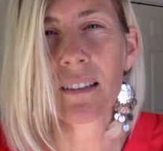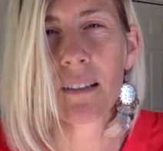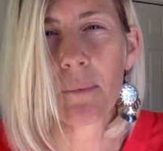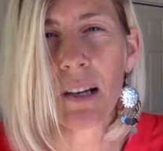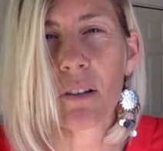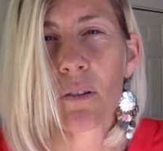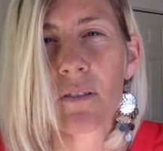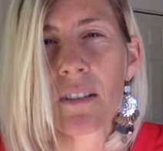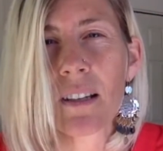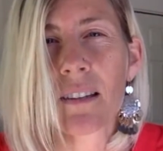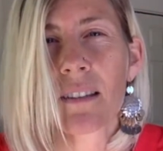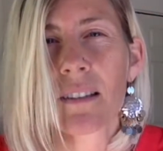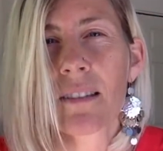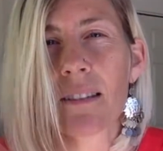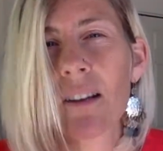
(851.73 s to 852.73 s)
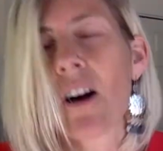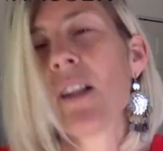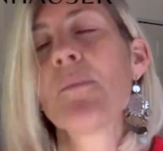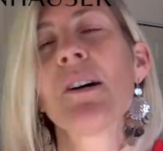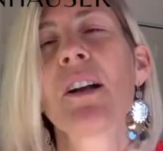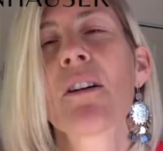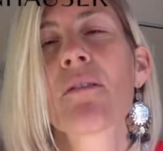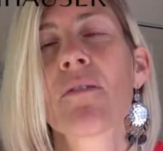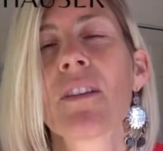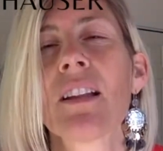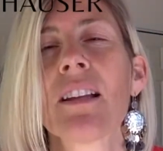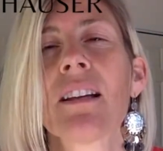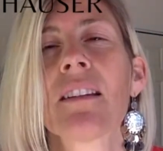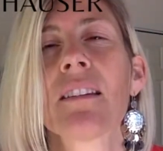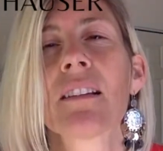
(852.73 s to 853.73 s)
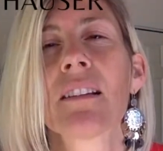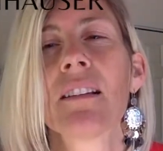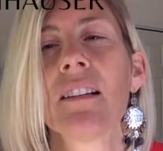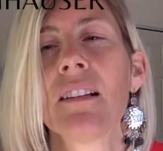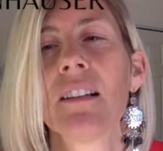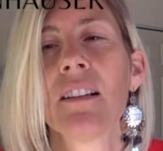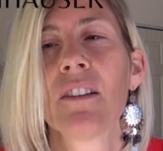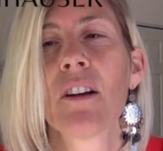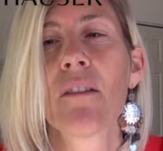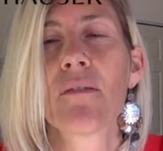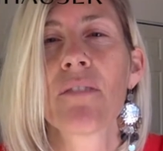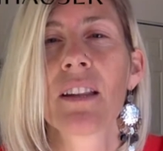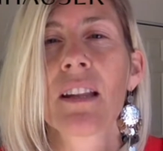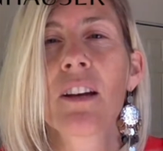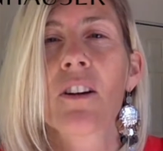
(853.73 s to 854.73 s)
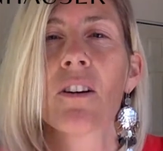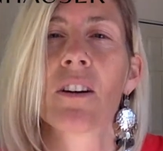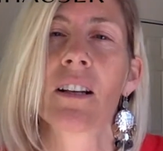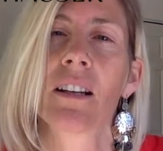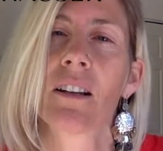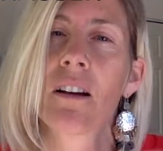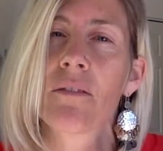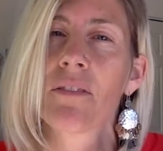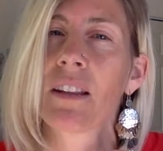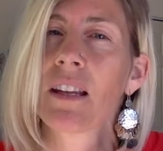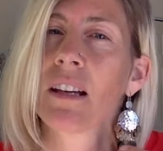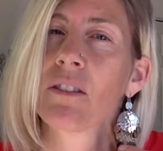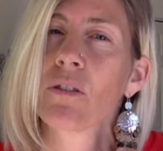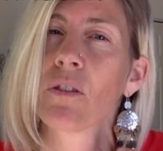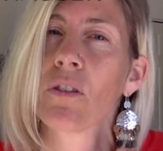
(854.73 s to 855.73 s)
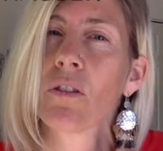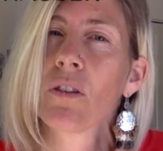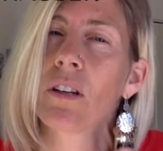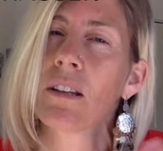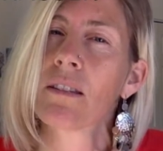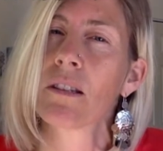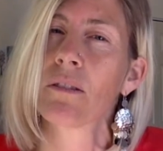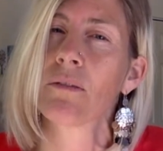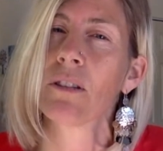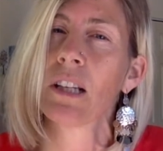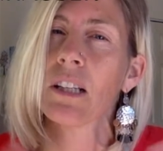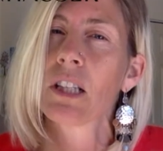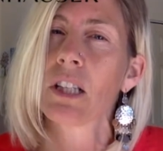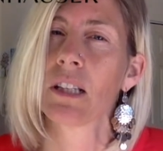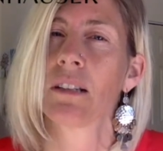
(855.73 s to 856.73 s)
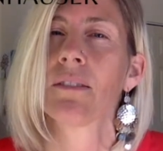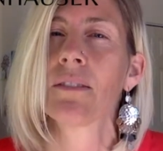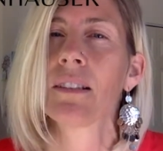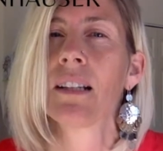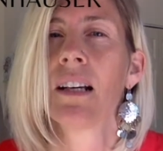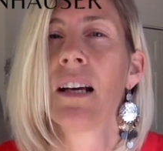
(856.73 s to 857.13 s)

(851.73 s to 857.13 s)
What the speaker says: They make no sense. It's all about our feelings and not feeling heard and not feeling understood. And so if we can shift